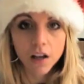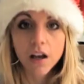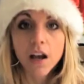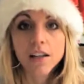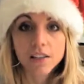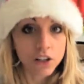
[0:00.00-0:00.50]

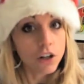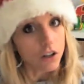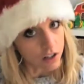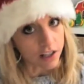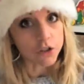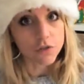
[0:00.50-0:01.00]
it's going to look
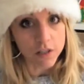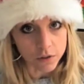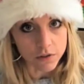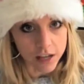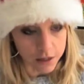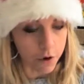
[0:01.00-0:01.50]
like a trestle
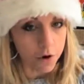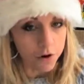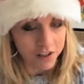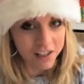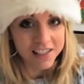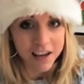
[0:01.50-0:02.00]
table
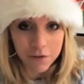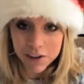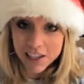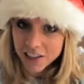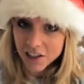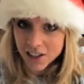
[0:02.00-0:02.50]
because
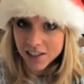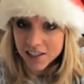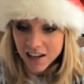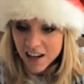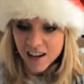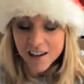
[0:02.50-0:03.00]
everything's
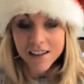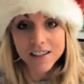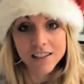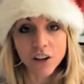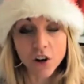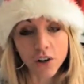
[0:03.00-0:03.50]
just
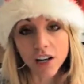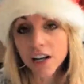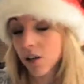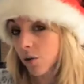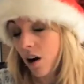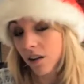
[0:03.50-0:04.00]
stuck on it
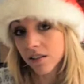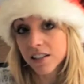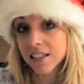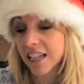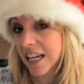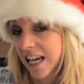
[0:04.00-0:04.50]
and you can't
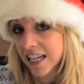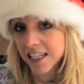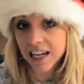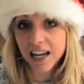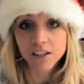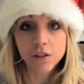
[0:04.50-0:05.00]
see it.
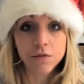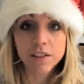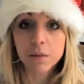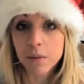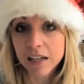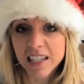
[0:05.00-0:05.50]
It has no
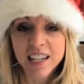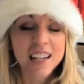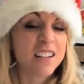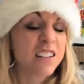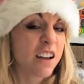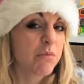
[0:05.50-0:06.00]
visibility and it
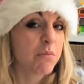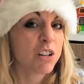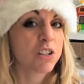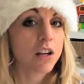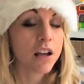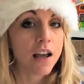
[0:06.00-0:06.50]
doesn't have
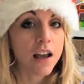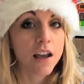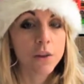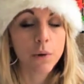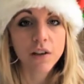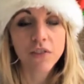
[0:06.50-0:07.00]
much in
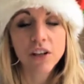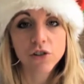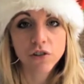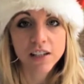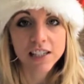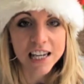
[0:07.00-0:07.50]
the way of
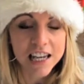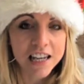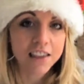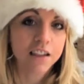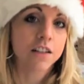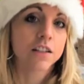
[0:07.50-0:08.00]
interest
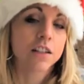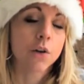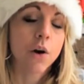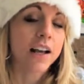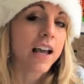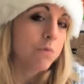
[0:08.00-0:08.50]
either. So
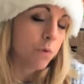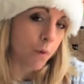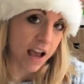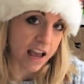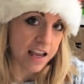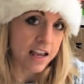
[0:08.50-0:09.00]
I came
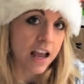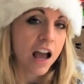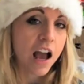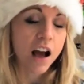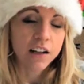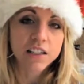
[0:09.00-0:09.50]
away
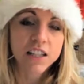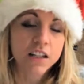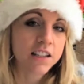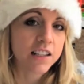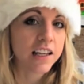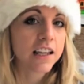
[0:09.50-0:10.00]
and I
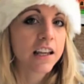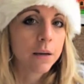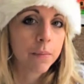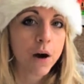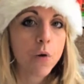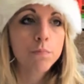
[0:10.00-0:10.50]
started thinking
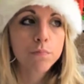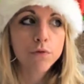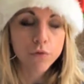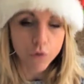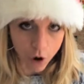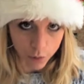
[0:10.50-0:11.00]
about
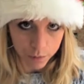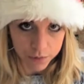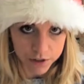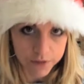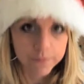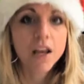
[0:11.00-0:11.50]

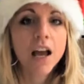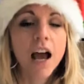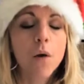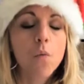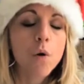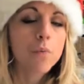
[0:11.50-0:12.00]
props
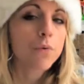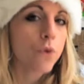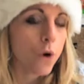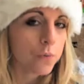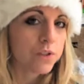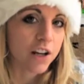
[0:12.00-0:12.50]
and what
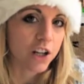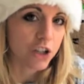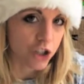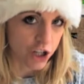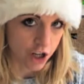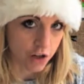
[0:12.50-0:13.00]
props I
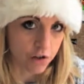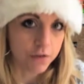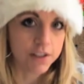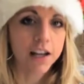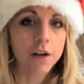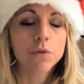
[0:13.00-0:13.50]
could
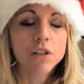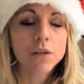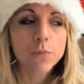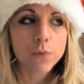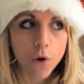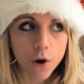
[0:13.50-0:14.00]
use. And I
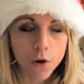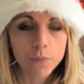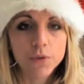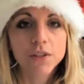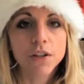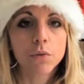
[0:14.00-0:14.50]
wanted
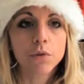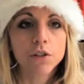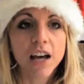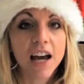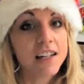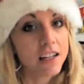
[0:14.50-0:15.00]
props that would
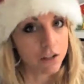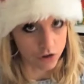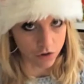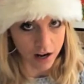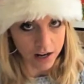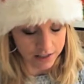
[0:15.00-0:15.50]
add
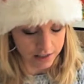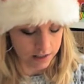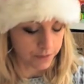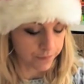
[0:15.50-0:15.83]
interest,